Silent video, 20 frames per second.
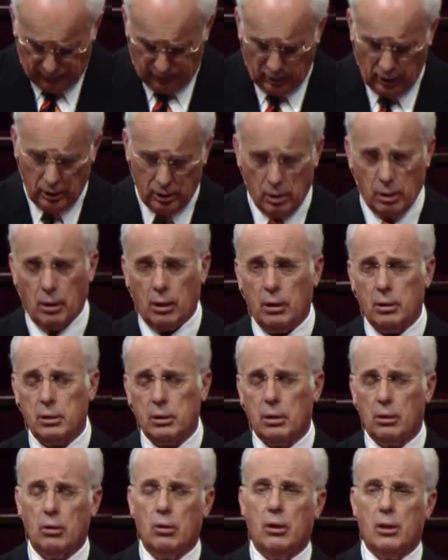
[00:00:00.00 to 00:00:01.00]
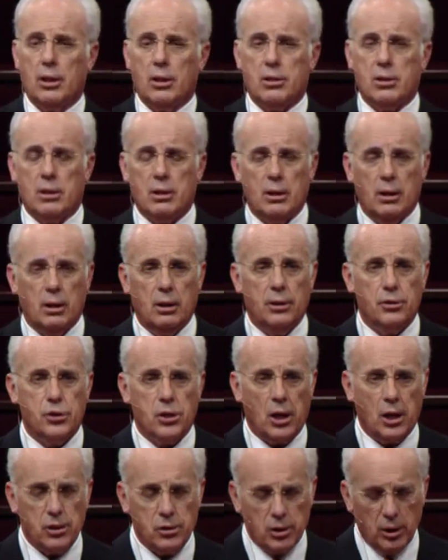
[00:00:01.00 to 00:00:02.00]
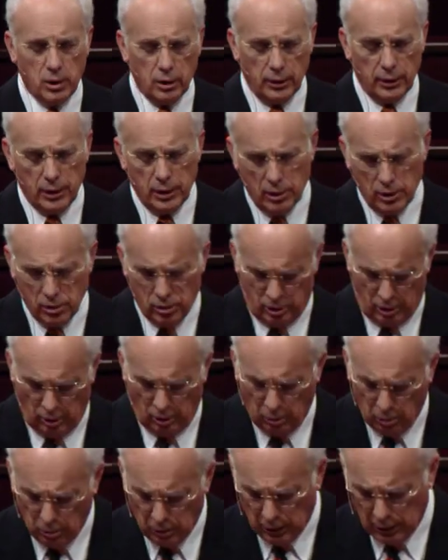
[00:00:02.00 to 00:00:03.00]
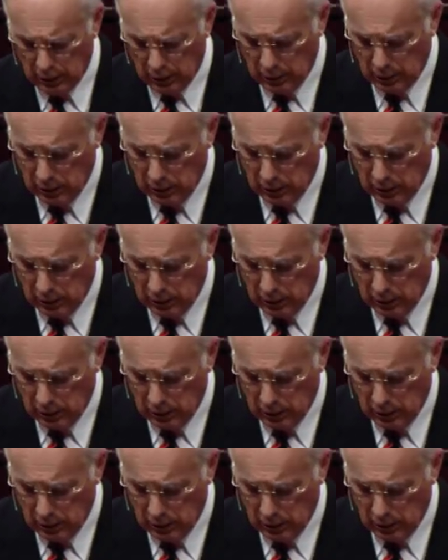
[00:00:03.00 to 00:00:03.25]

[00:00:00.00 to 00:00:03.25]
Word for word: loving, eternal, glorious, unchangingly so.